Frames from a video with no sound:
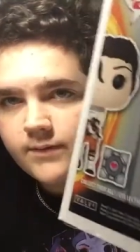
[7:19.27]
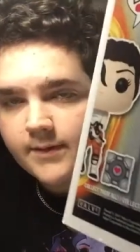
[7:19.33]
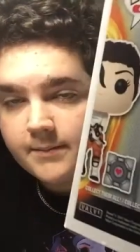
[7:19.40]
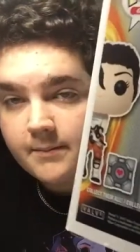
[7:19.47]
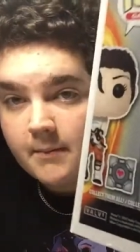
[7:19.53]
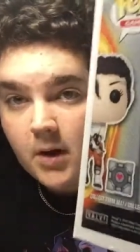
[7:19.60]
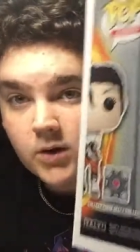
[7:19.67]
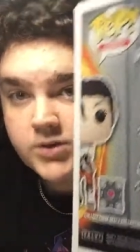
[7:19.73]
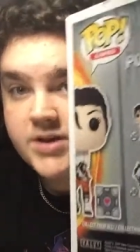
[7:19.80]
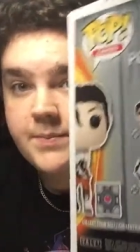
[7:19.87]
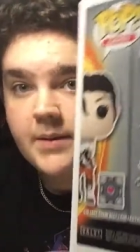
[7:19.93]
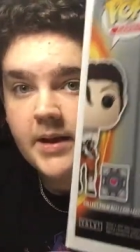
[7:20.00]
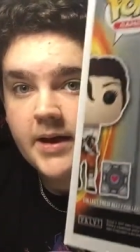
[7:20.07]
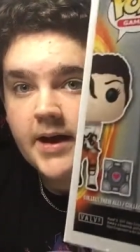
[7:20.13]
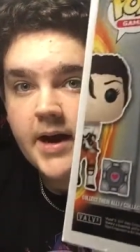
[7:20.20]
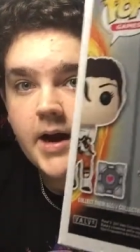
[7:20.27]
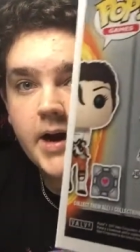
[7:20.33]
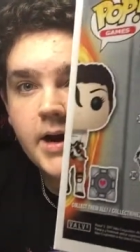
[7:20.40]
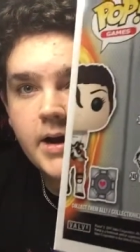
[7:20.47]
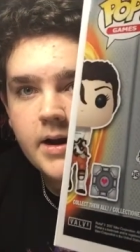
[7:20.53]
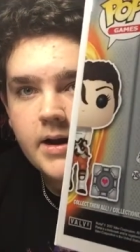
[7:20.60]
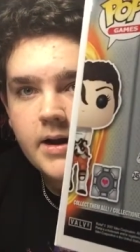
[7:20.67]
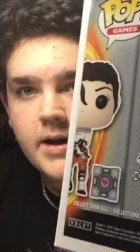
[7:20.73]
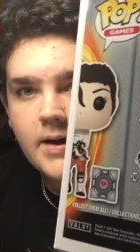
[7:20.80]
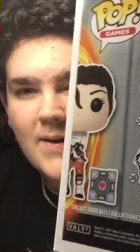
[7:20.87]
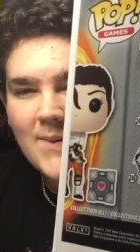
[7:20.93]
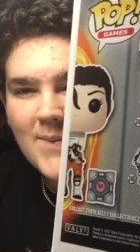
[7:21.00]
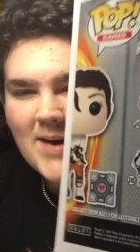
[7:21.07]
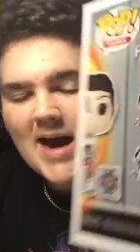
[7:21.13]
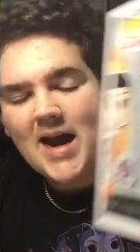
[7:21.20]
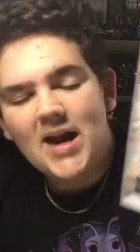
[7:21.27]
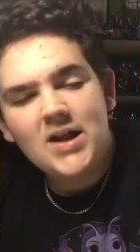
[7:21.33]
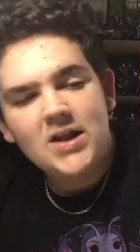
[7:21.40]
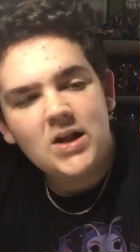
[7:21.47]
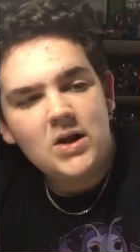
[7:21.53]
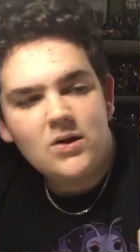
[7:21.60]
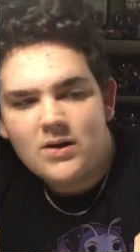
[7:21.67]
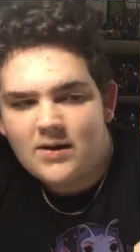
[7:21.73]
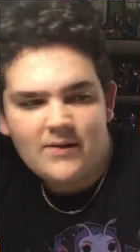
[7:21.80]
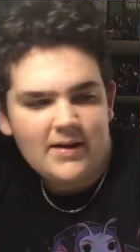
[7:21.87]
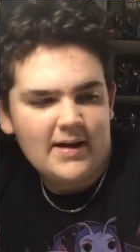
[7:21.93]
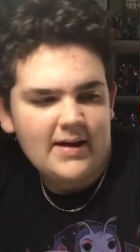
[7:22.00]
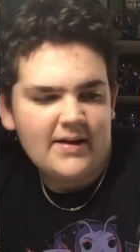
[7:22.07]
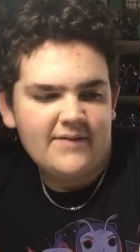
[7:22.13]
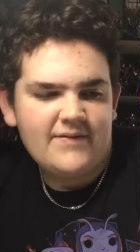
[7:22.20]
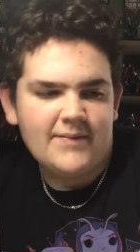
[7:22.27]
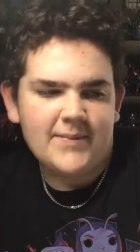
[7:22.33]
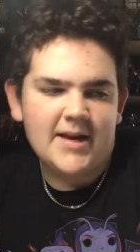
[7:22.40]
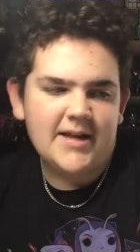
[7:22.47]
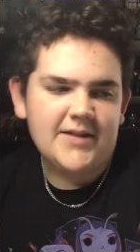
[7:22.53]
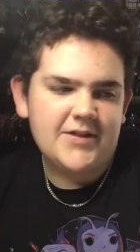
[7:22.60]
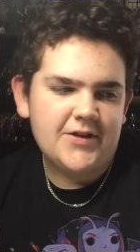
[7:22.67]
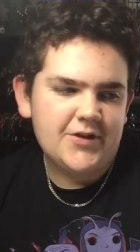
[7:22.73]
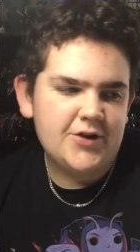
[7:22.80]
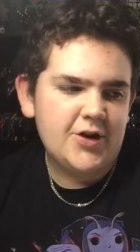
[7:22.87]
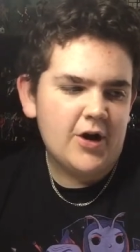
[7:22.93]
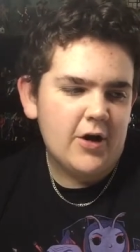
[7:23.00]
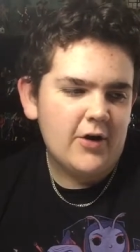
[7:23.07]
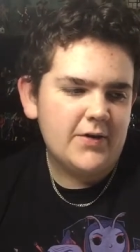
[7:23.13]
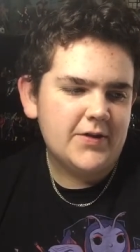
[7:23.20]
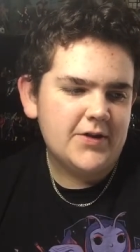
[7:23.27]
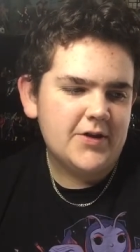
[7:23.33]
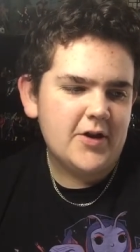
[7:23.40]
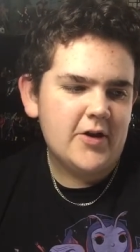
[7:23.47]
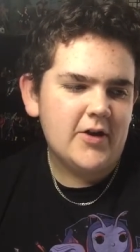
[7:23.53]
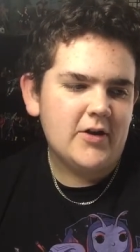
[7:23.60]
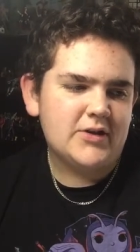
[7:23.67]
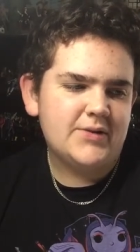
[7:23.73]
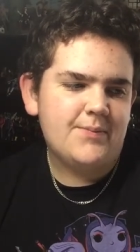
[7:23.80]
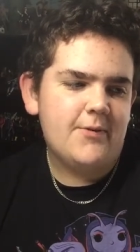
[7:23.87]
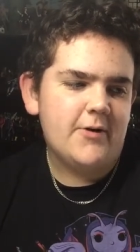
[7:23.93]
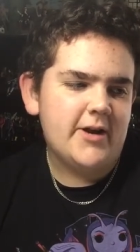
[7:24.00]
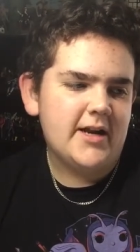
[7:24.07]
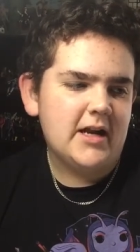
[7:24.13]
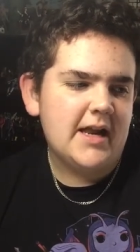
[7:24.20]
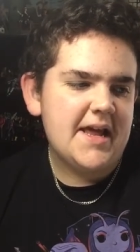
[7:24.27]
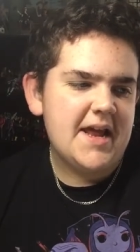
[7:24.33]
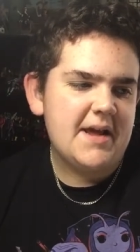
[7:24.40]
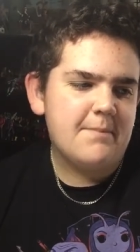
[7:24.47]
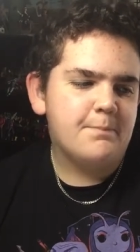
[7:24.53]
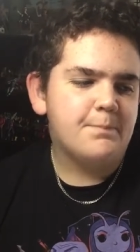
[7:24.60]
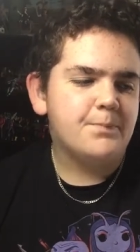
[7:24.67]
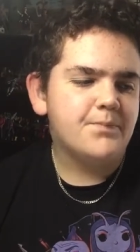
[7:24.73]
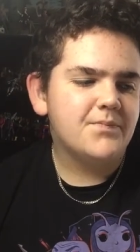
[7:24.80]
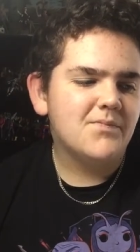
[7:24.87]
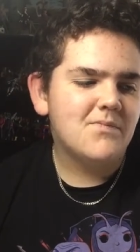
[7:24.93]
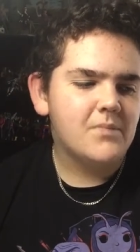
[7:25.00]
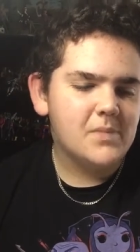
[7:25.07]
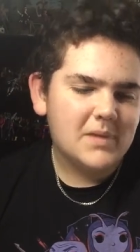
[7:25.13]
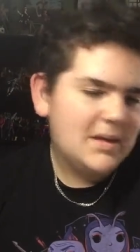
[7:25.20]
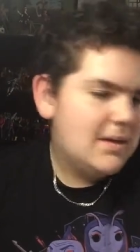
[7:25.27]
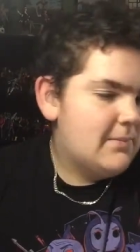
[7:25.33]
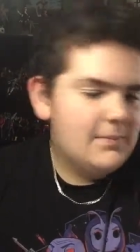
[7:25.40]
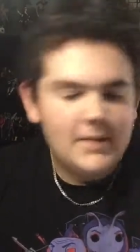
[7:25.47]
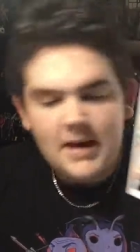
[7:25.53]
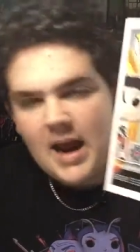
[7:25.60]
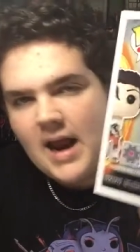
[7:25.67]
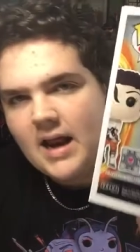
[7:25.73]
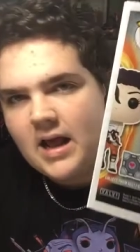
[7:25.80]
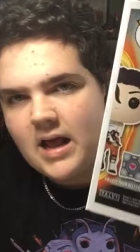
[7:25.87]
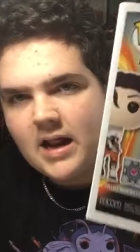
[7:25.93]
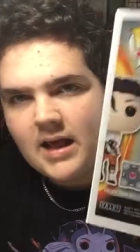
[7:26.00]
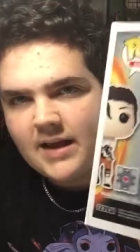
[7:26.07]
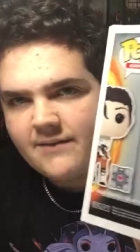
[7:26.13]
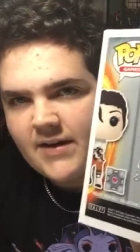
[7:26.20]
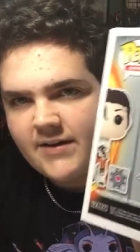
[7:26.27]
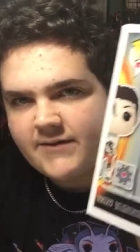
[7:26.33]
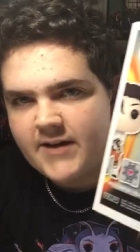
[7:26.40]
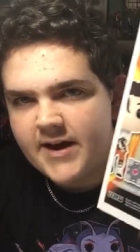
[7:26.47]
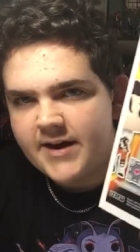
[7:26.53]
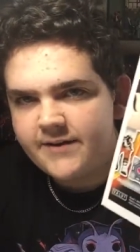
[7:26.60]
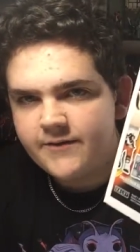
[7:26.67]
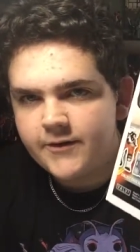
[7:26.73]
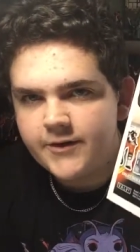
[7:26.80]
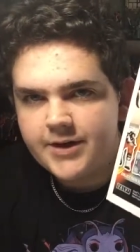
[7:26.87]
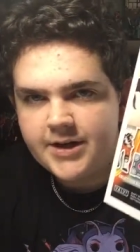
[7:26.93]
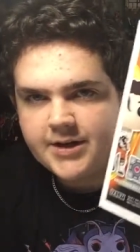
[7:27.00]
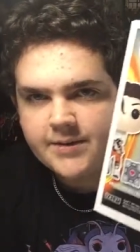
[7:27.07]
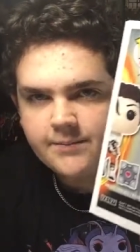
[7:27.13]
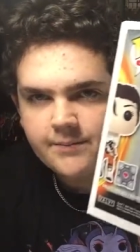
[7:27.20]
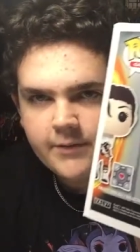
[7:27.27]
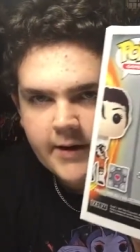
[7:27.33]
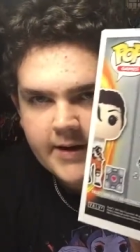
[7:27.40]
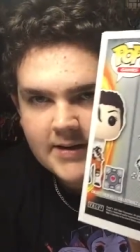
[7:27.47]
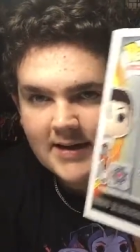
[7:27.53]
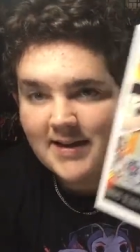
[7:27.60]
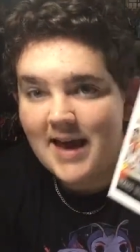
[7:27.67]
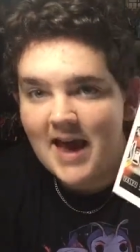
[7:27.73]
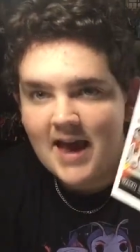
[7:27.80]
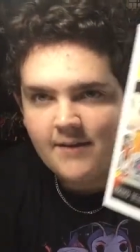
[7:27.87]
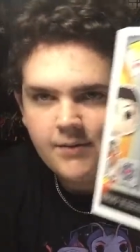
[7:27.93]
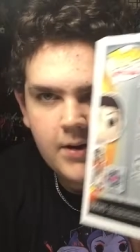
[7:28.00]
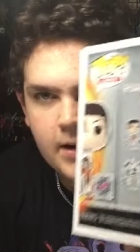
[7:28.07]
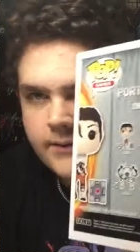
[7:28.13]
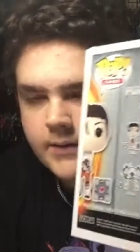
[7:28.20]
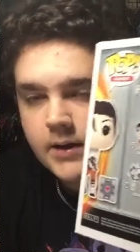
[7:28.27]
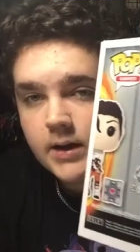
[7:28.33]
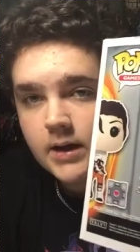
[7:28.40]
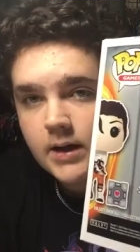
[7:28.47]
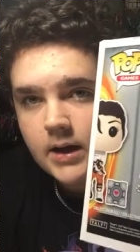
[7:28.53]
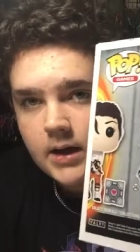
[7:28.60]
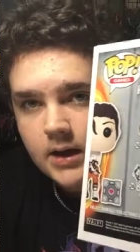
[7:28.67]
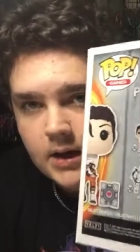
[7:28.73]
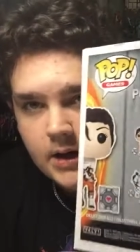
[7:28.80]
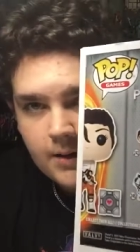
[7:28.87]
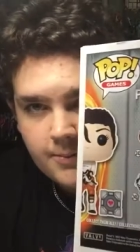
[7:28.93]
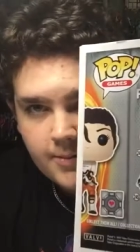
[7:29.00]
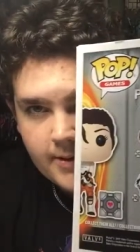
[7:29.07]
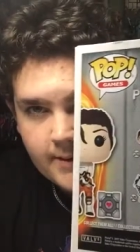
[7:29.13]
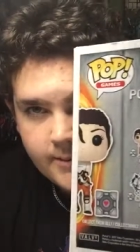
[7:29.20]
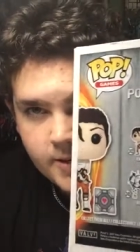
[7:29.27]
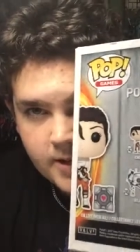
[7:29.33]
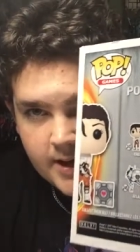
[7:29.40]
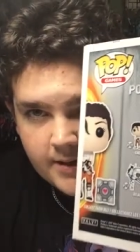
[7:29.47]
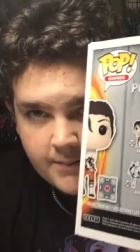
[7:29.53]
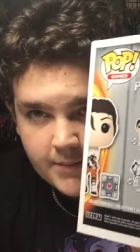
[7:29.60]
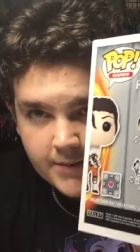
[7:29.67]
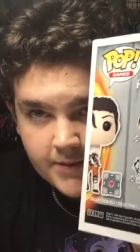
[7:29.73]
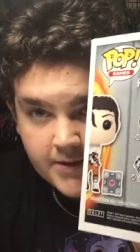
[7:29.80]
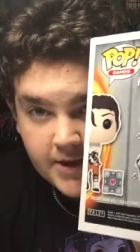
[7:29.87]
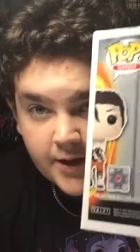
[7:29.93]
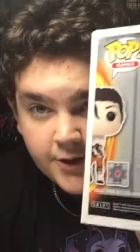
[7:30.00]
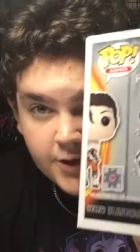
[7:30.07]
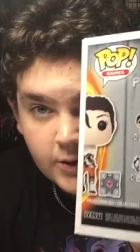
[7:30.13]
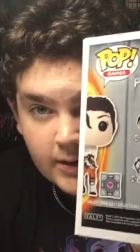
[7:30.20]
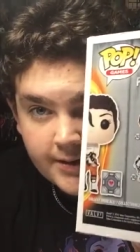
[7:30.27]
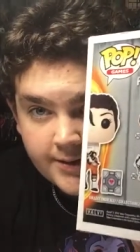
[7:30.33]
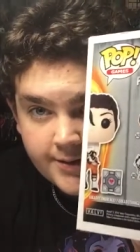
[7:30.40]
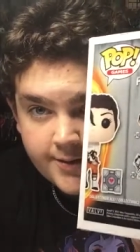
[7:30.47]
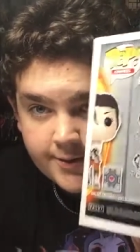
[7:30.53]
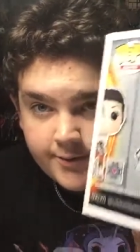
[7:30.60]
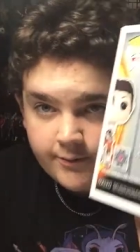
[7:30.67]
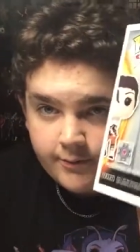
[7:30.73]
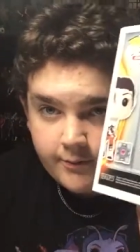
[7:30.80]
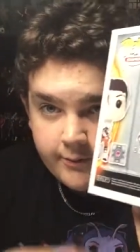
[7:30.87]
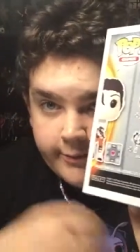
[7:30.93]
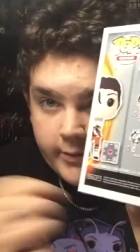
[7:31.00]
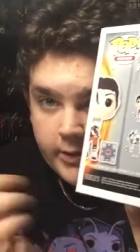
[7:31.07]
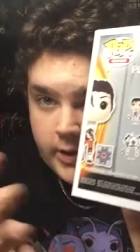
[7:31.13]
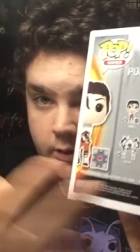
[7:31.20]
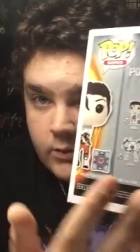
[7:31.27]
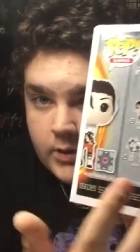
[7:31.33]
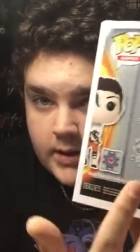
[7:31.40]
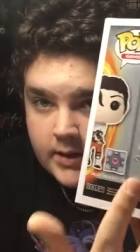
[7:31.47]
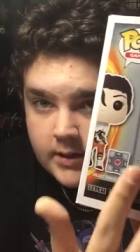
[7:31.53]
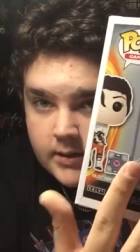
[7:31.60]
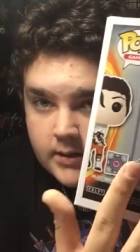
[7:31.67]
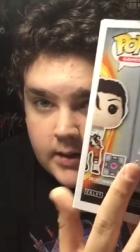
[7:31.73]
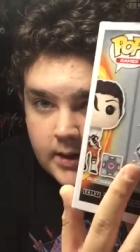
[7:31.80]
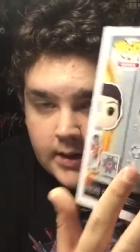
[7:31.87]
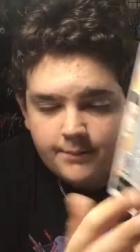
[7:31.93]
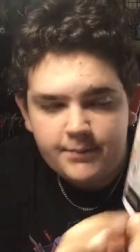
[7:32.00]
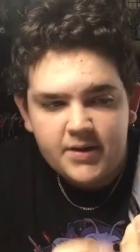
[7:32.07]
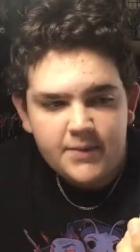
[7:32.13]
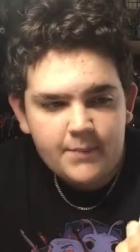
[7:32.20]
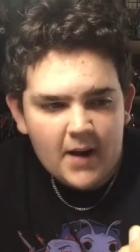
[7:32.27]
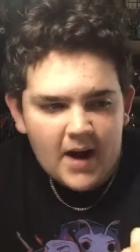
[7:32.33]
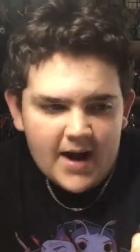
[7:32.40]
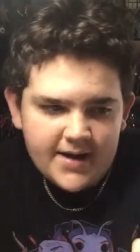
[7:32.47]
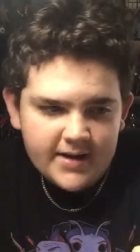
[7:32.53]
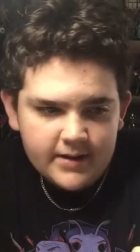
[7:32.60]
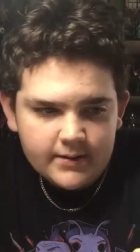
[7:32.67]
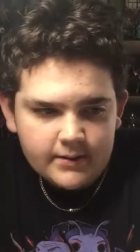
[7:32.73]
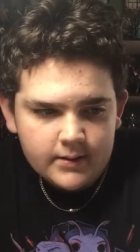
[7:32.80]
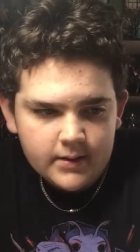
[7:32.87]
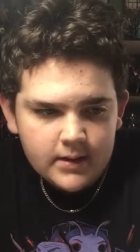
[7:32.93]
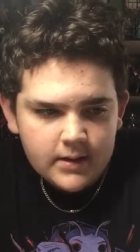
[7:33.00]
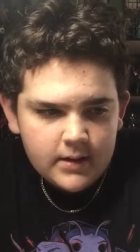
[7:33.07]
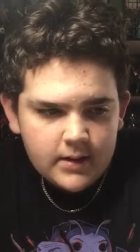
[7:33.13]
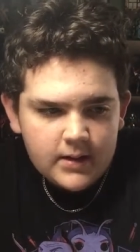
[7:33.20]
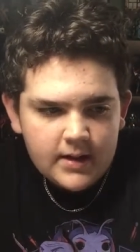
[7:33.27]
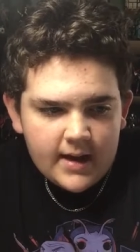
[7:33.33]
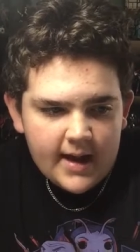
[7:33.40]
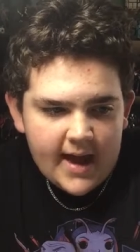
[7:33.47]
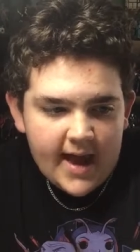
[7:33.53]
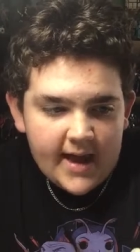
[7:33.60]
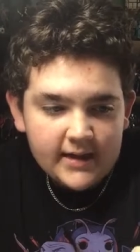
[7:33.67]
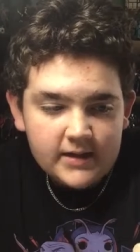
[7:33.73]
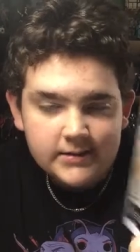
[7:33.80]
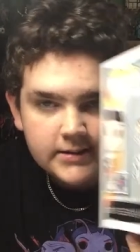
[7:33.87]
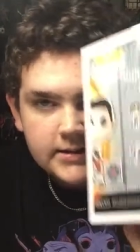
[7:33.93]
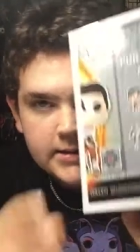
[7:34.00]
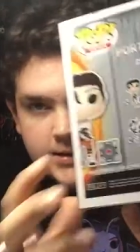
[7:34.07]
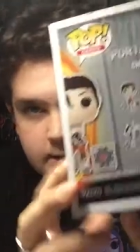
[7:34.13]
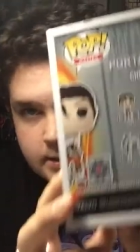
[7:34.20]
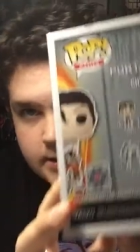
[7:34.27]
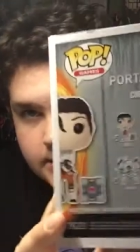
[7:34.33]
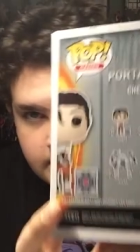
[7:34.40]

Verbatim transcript: from multiplayer, but I don't know uh, uh if I'm going to get the turret. The turret looks pretty lame. I don't know, if I find it for a decent price, like half off, I'll probably get it. But the other two I do really want, uh, P-Body and Atlas.